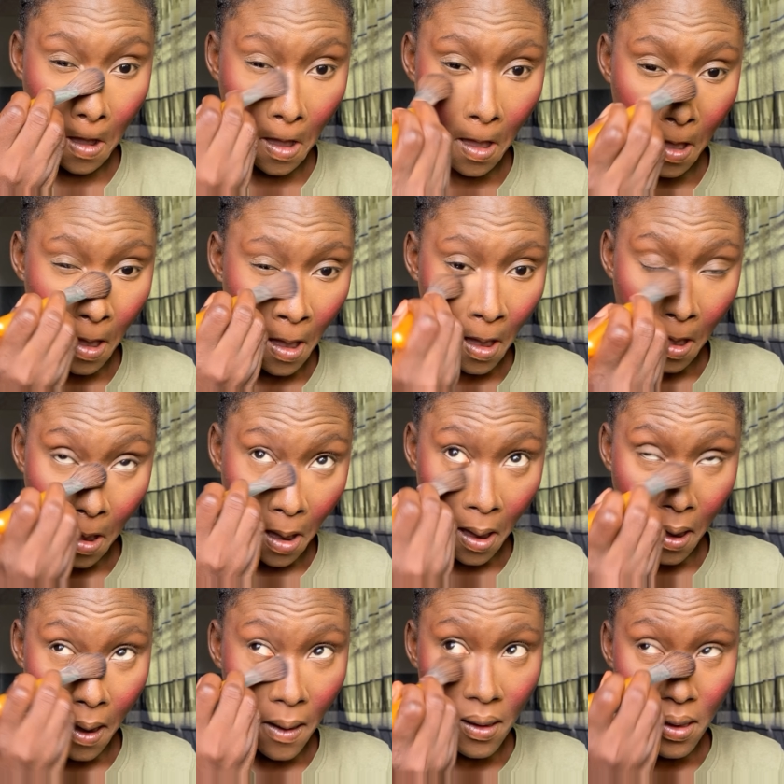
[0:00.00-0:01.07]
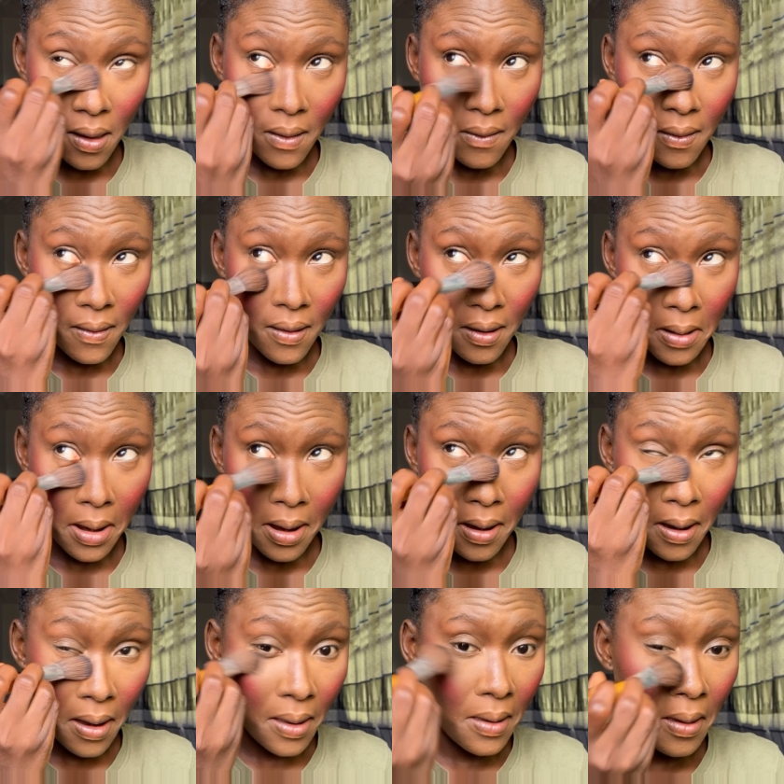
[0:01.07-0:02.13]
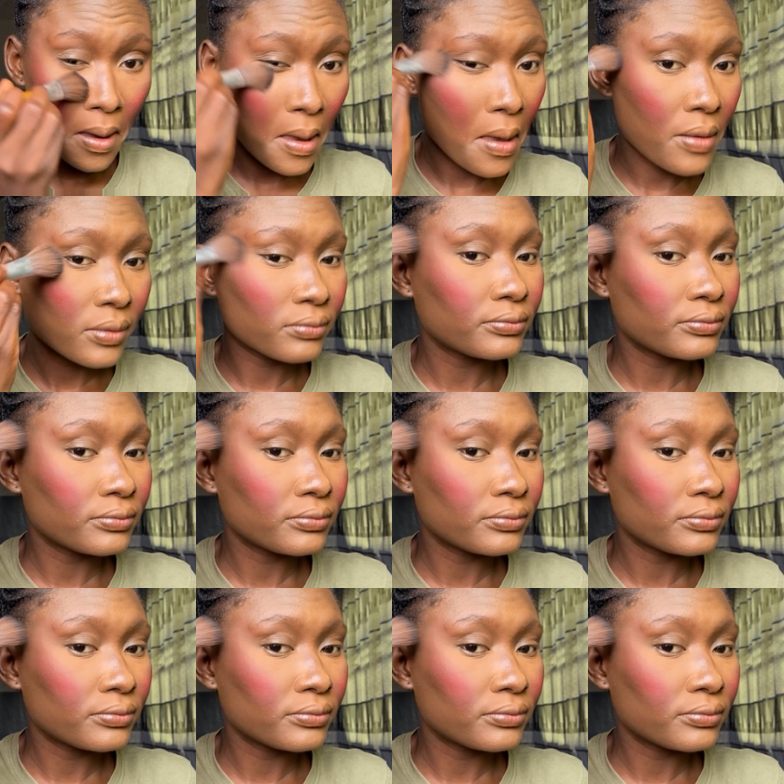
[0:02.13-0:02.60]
And I use my brush to just